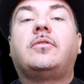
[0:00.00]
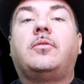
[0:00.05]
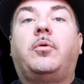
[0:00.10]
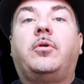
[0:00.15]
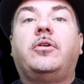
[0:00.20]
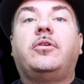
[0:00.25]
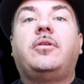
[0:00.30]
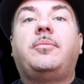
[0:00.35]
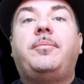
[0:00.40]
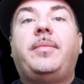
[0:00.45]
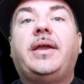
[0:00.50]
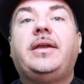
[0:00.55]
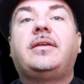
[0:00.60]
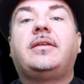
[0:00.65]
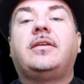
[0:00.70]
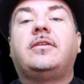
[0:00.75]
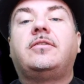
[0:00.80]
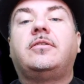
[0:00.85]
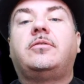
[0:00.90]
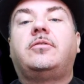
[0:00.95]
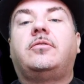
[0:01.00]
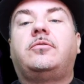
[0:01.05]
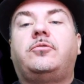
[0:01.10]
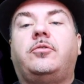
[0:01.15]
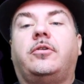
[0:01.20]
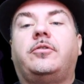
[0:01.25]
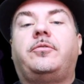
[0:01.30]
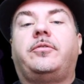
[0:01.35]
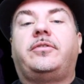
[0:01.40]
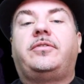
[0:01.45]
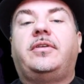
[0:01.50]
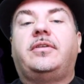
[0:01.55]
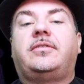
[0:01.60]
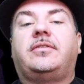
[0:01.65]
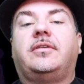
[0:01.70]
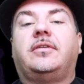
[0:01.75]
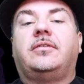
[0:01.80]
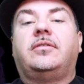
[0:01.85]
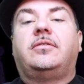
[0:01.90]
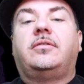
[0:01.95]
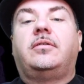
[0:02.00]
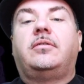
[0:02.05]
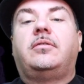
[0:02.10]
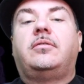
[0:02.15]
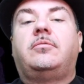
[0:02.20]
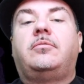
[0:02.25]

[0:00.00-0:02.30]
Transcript: So what are the mechanisms of drug resistance?